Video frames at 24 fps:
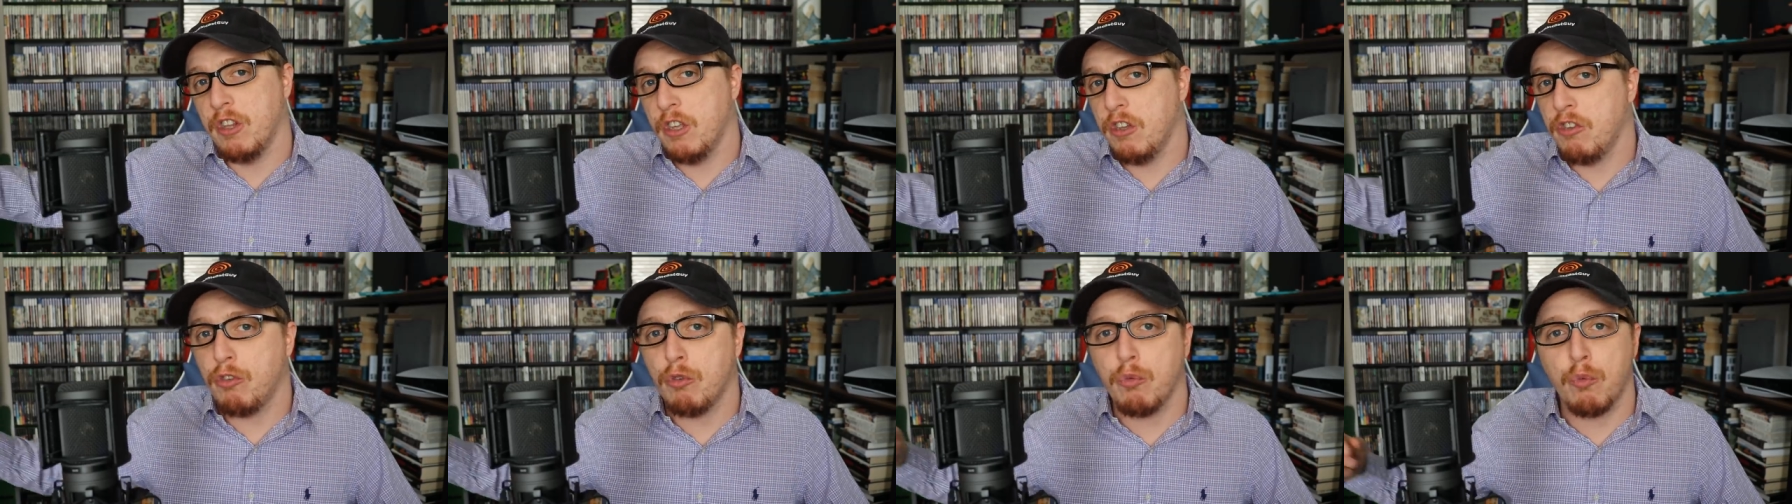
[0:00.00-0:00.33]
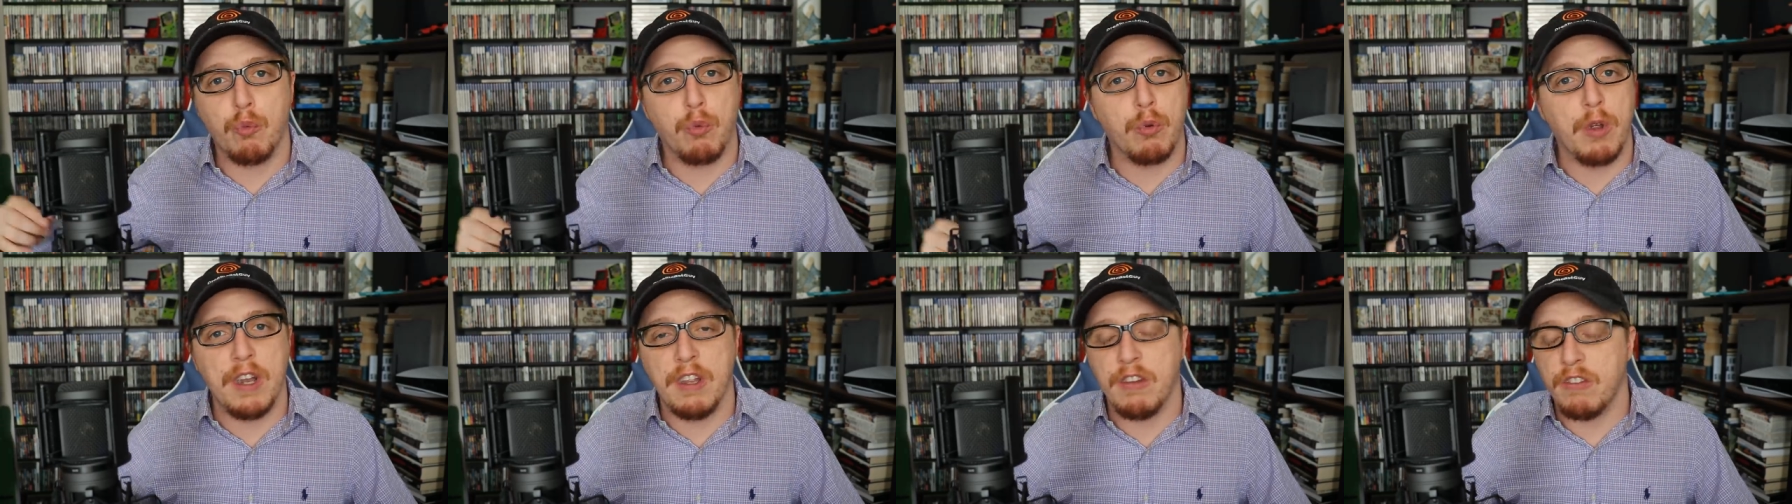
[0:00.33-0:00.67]
This
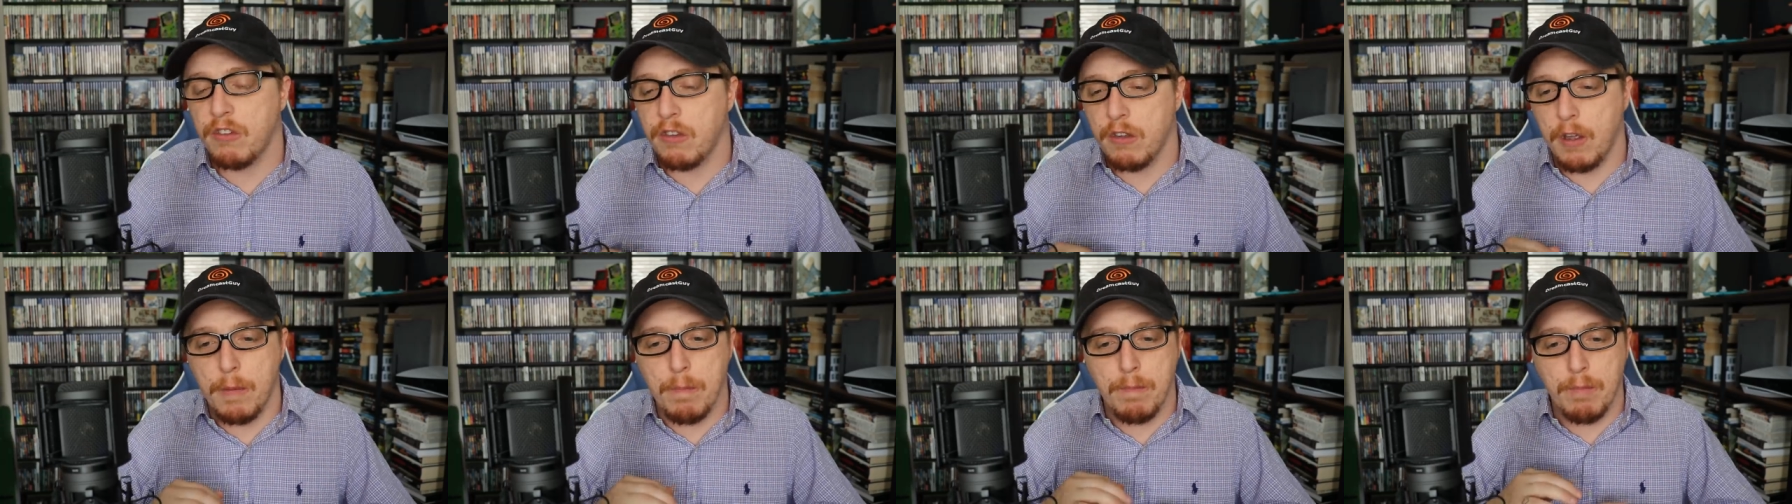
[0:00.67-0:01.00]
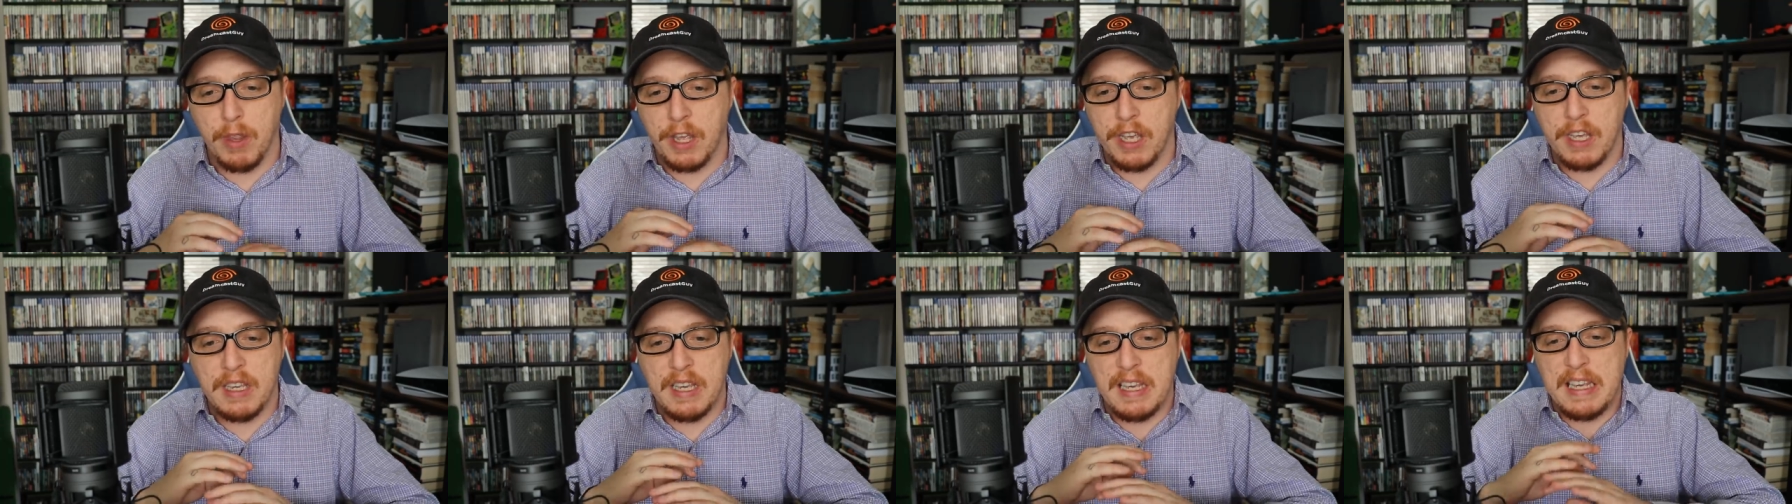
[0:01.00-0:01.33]
was not some
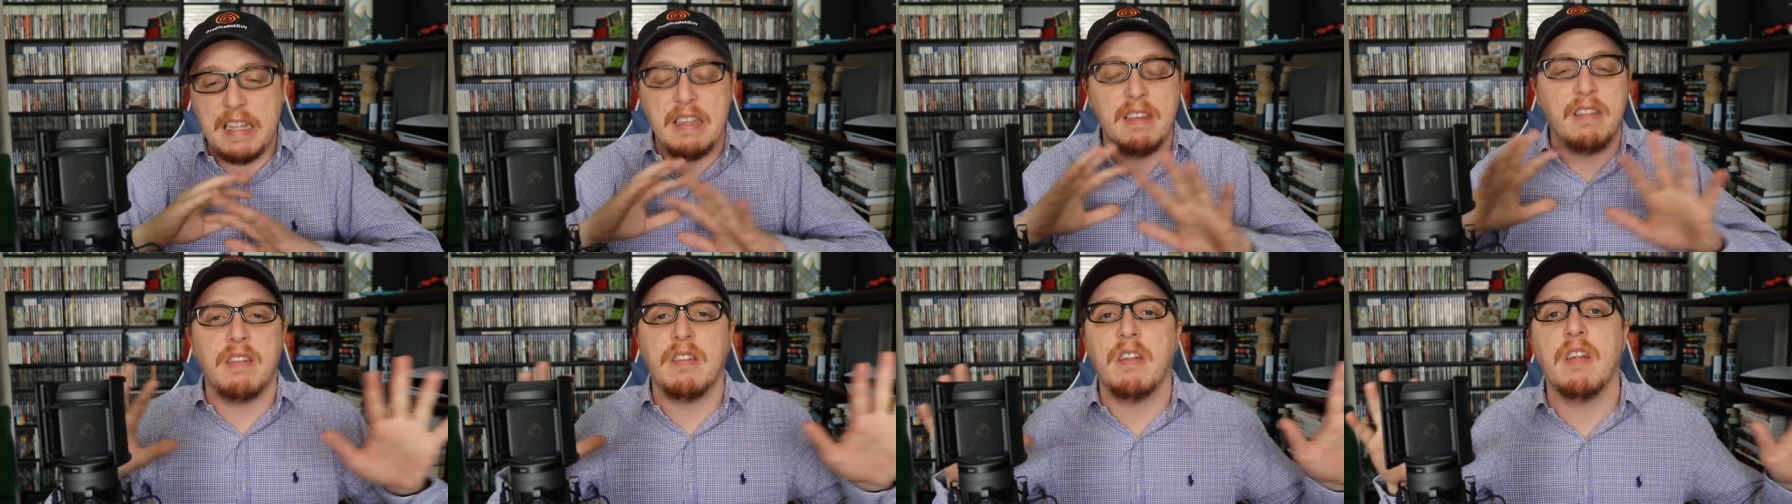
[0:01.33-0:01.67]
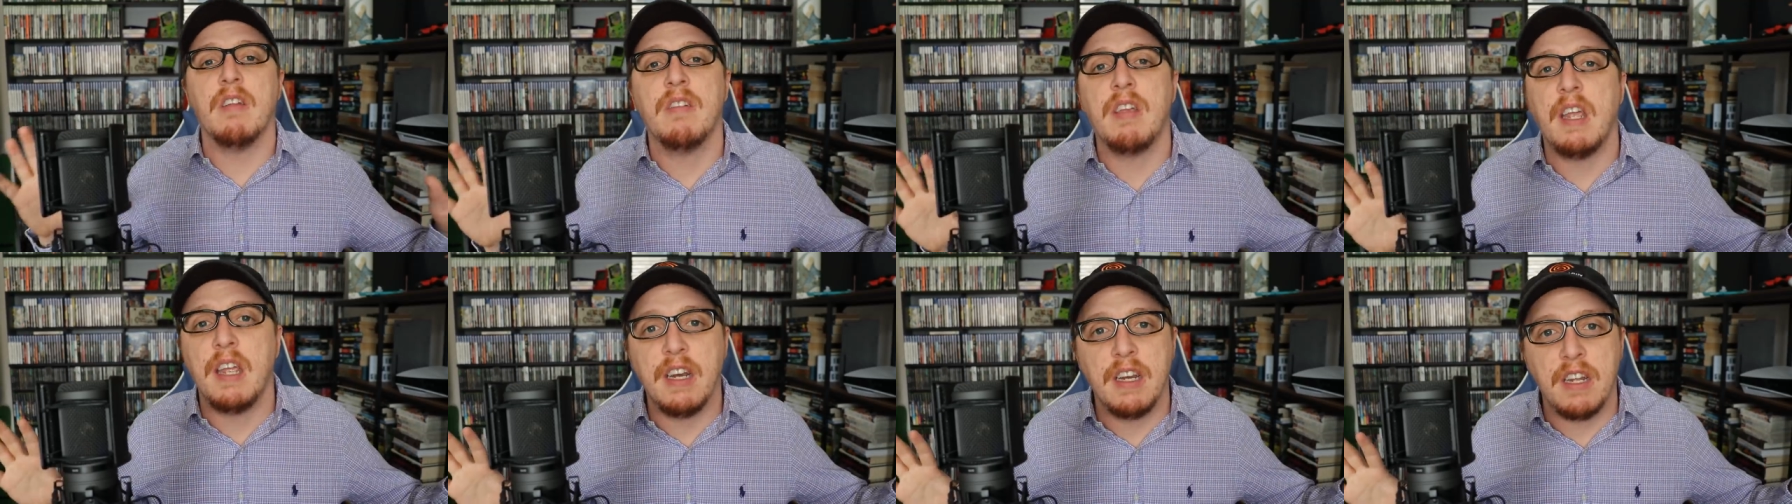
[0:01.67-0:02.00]
like
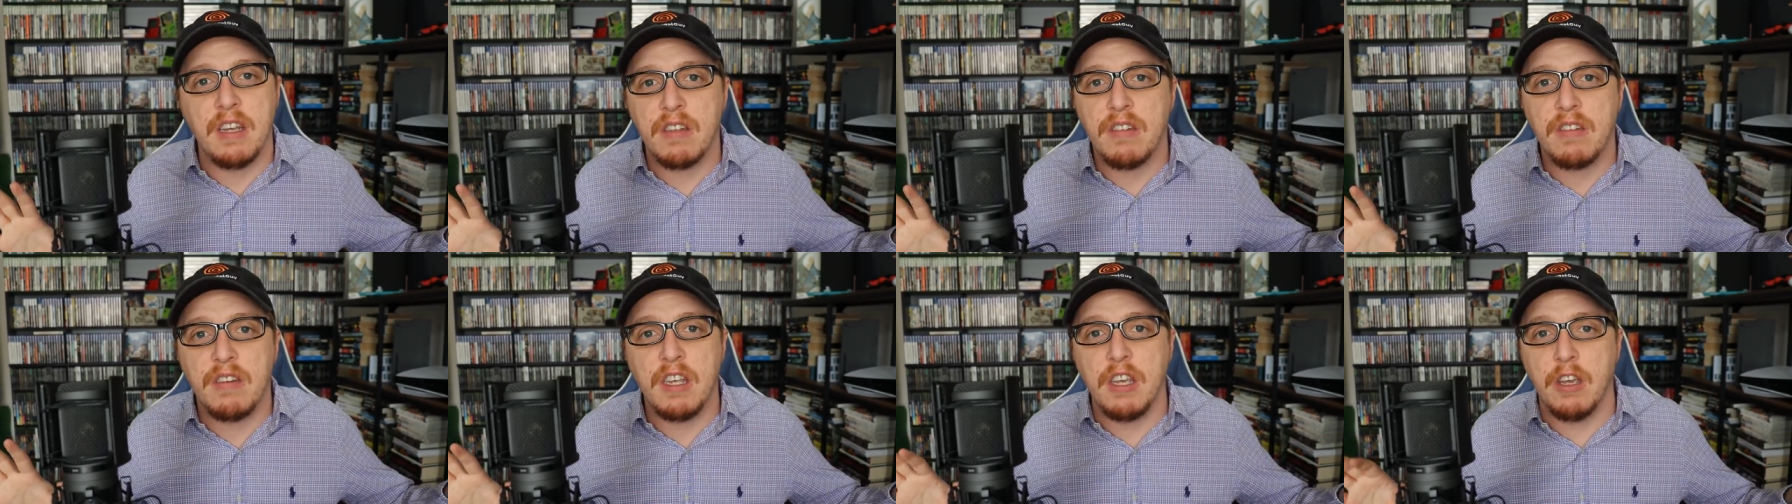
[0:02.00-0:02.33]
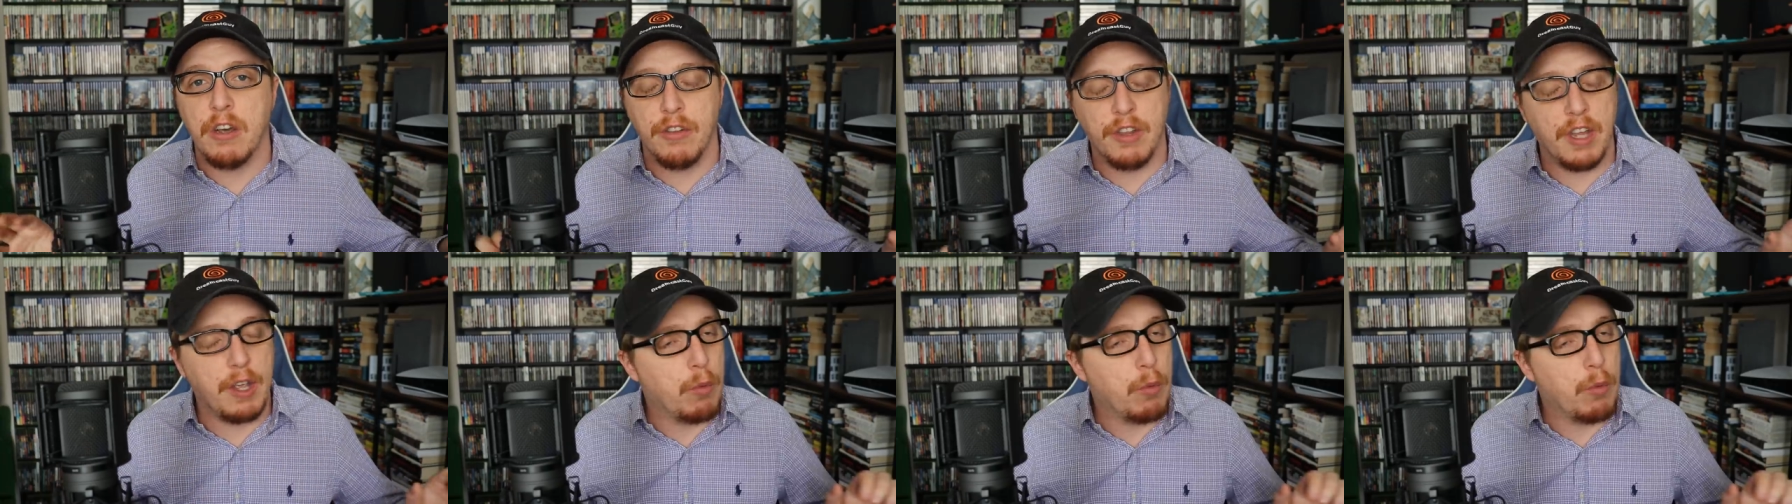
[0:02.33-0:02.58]
instantaneous deal.